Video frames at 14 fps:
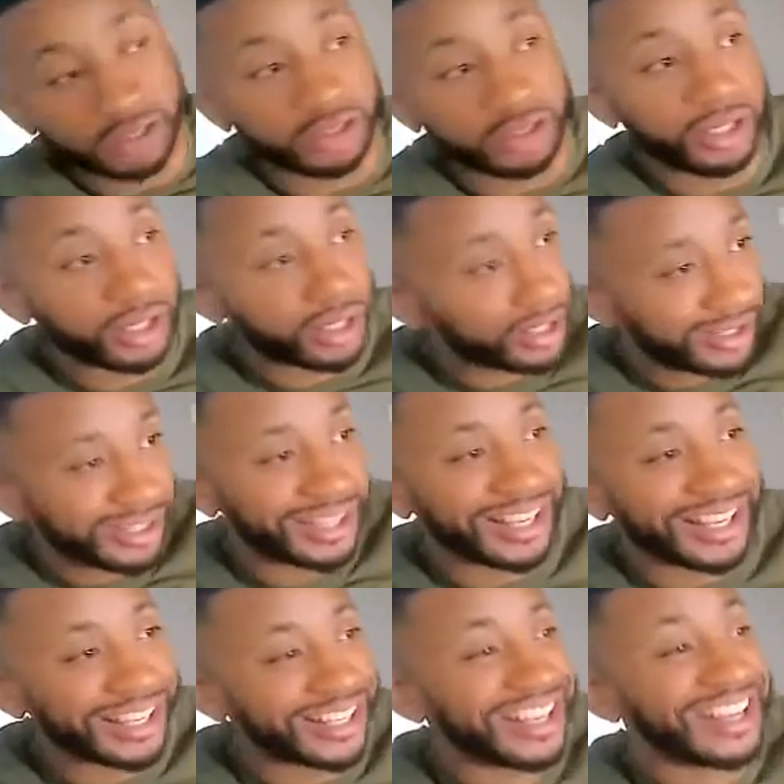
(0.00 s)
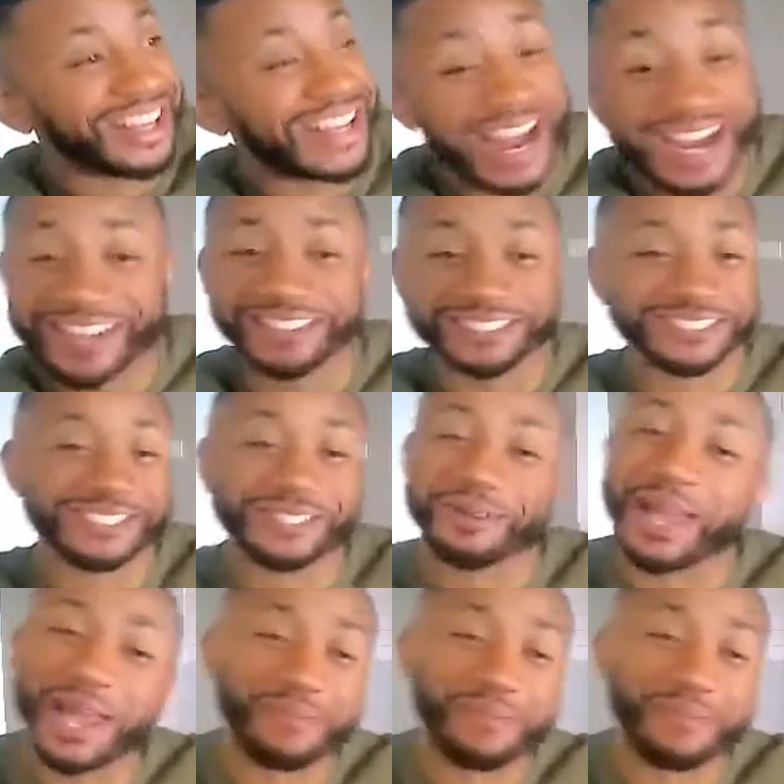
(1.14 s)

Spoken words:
look, that goes into